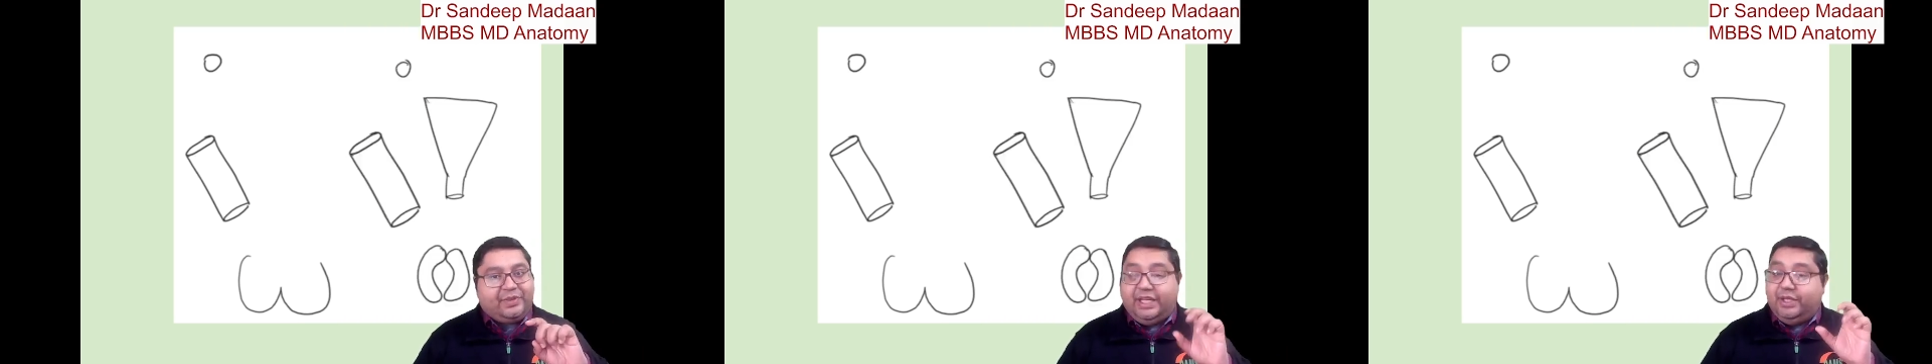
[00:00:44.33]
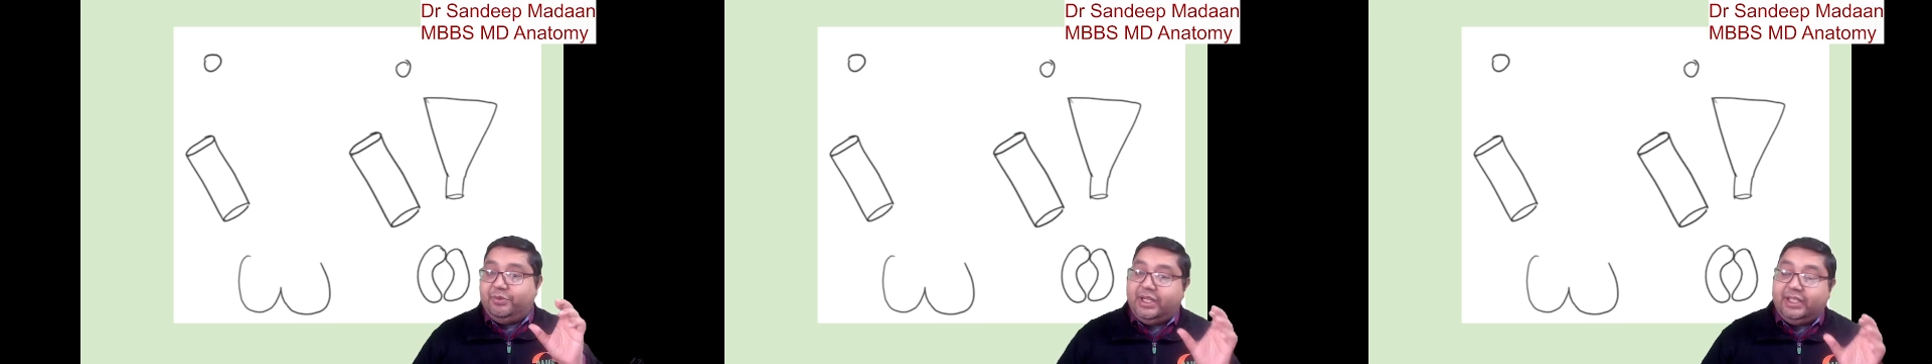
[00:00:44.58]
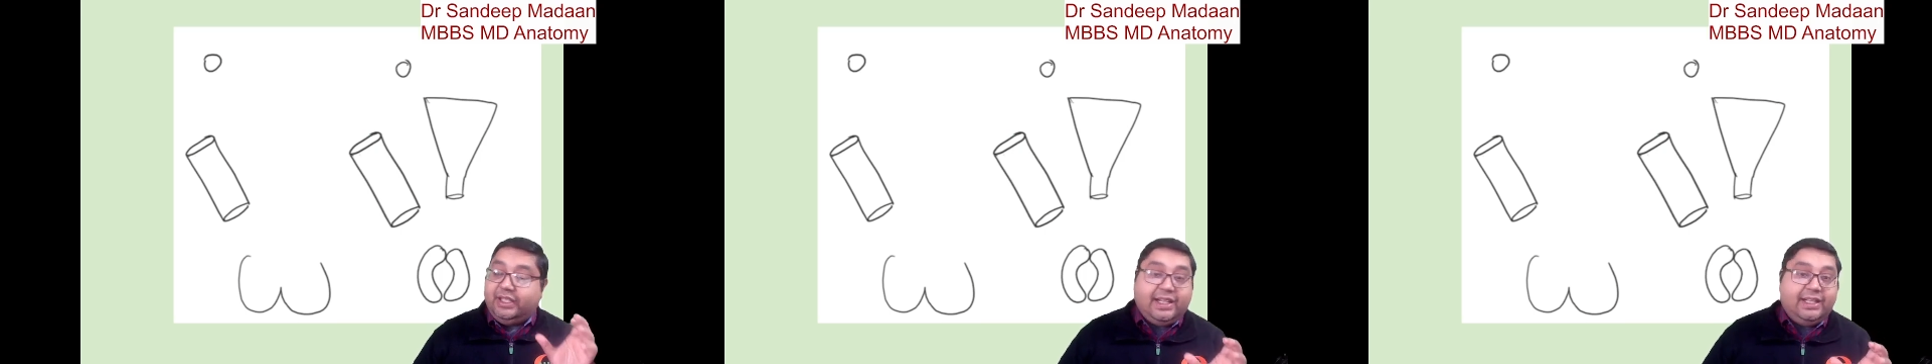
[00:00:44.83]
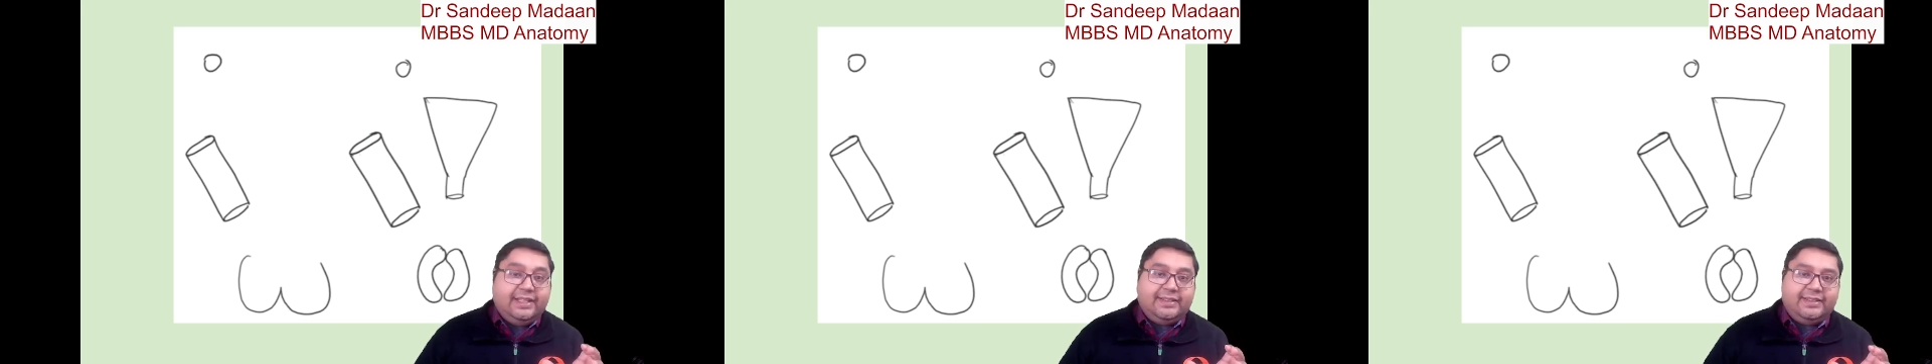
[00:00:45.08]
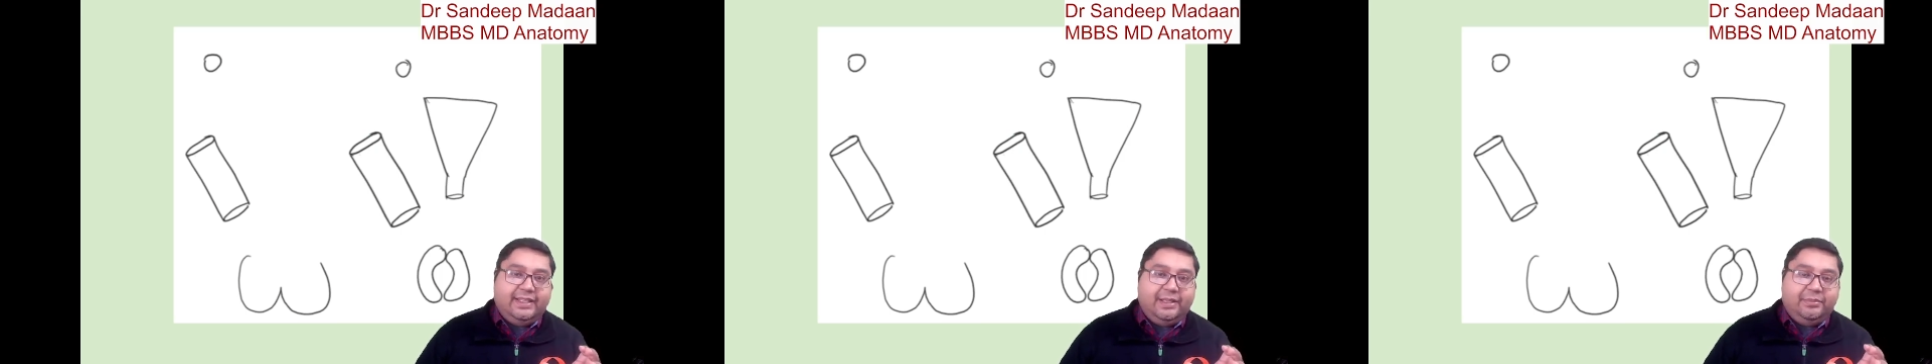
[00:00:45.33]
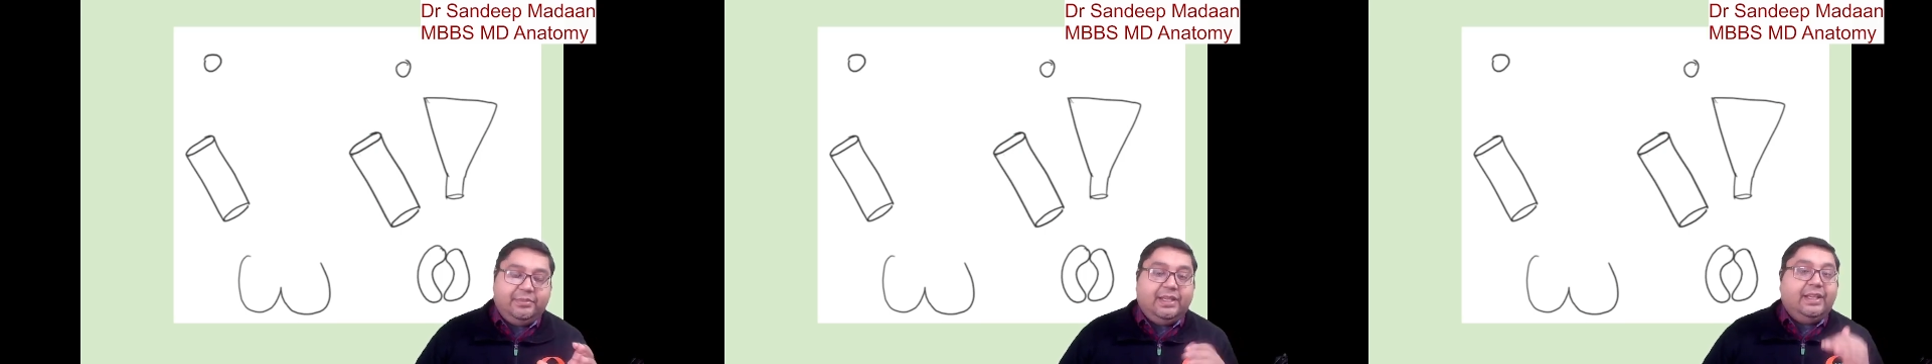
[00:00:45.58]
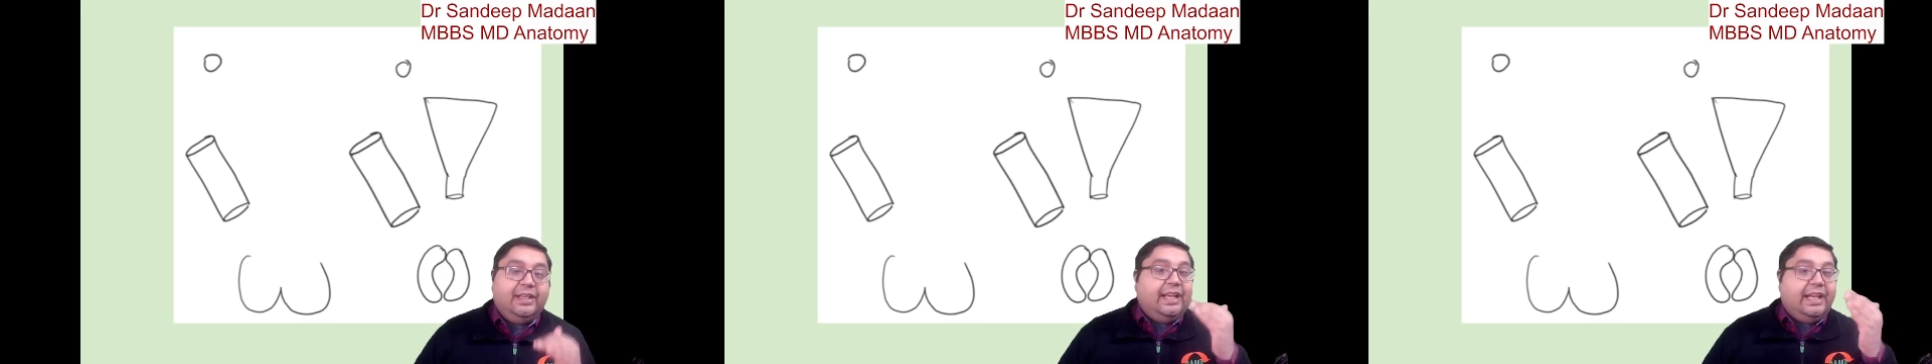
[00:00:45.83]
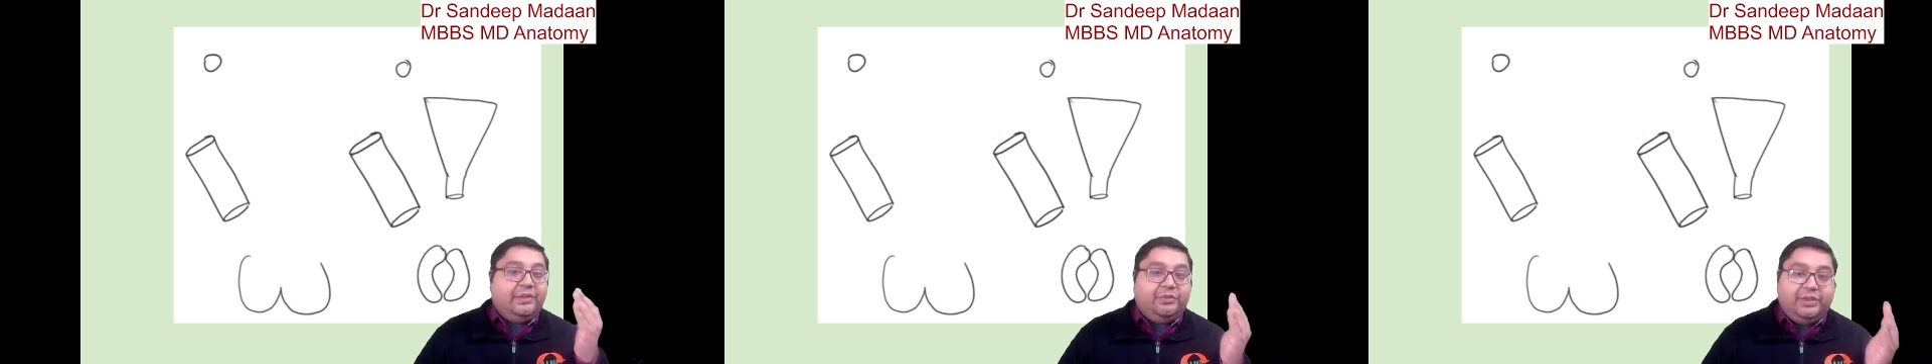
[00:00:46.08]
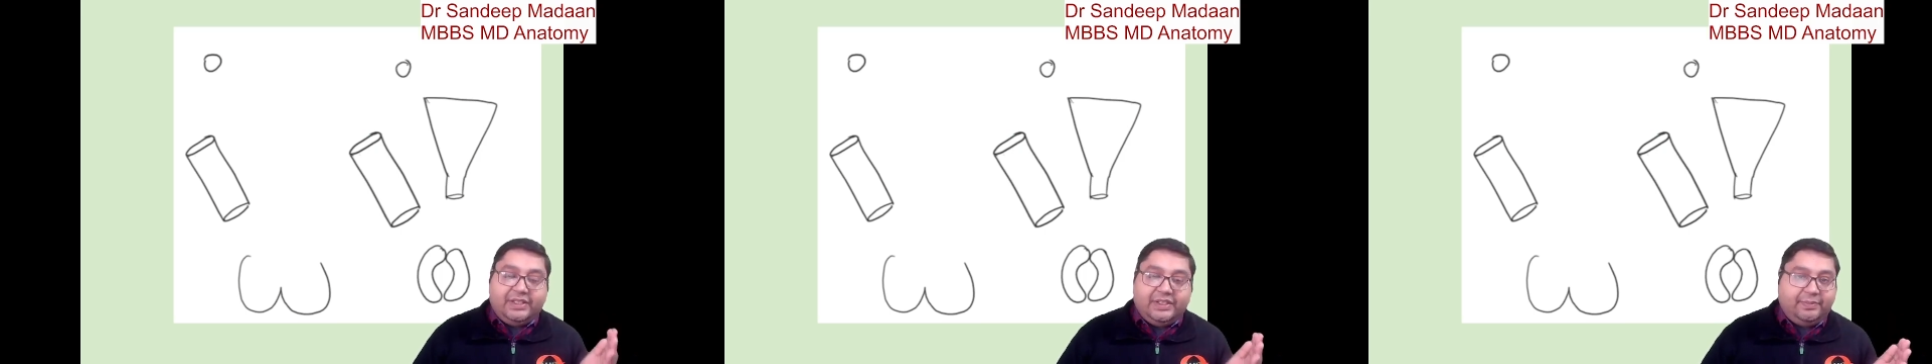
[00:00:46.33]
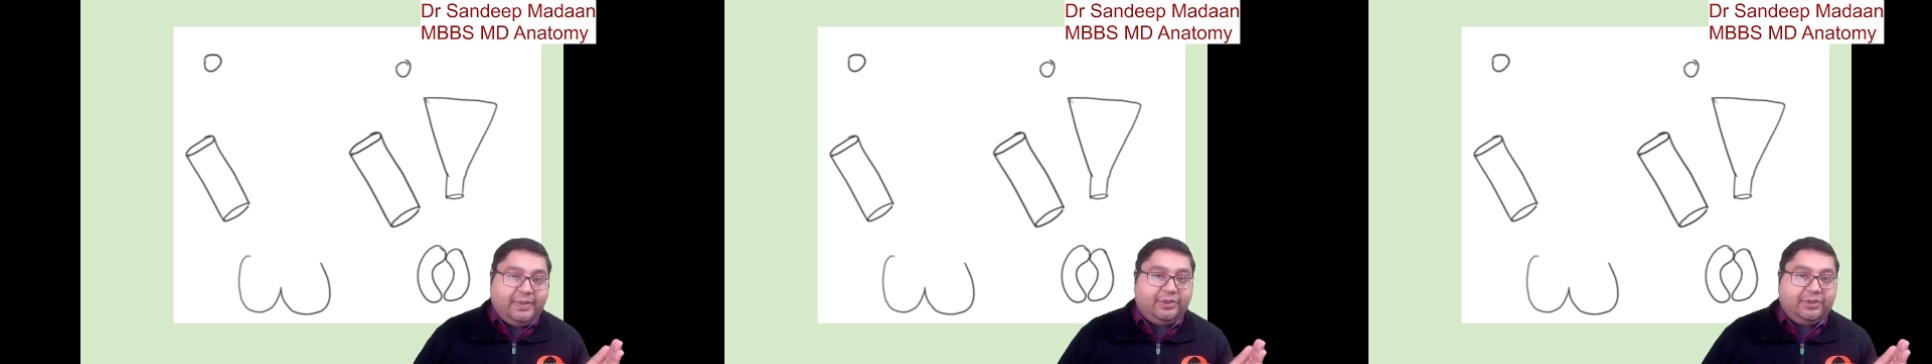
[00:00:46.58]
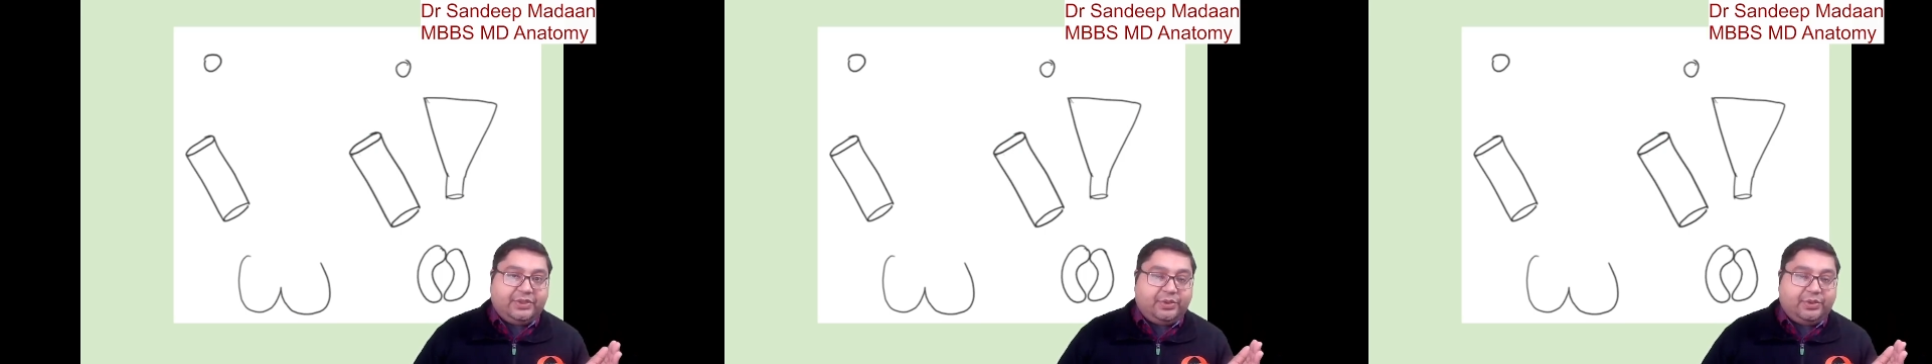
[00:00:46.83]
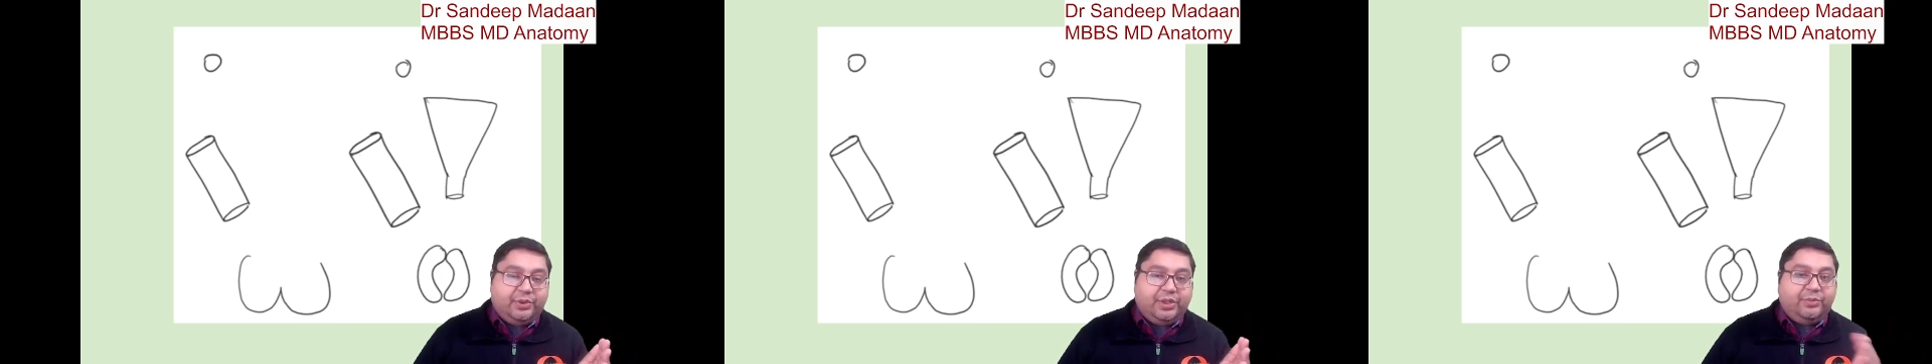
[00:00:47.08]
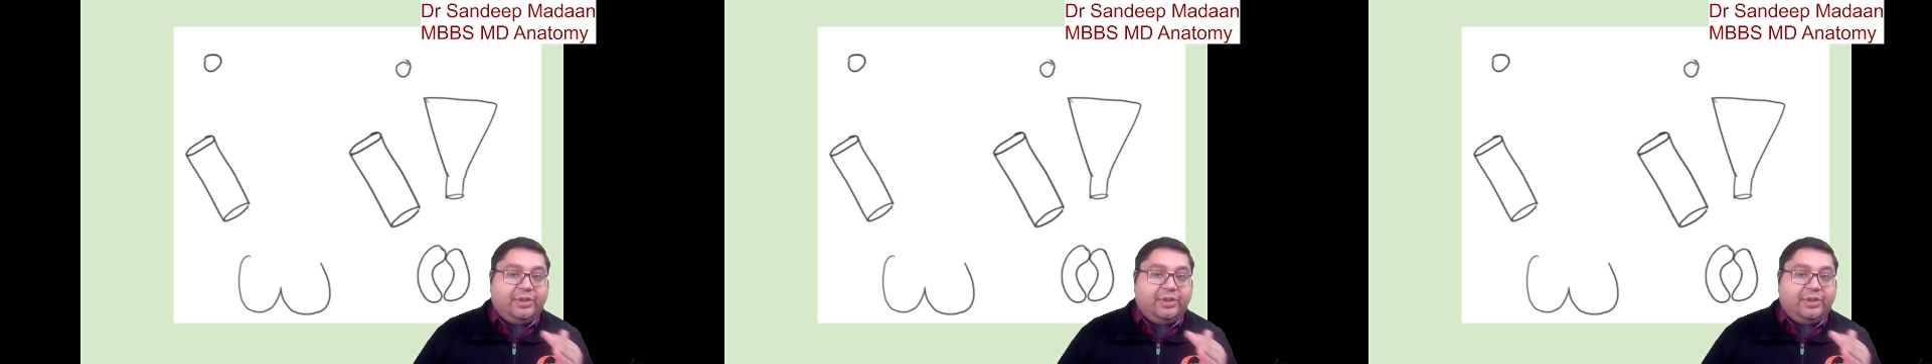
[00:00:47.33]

inguinal canal is same, and with respect to the scrotum,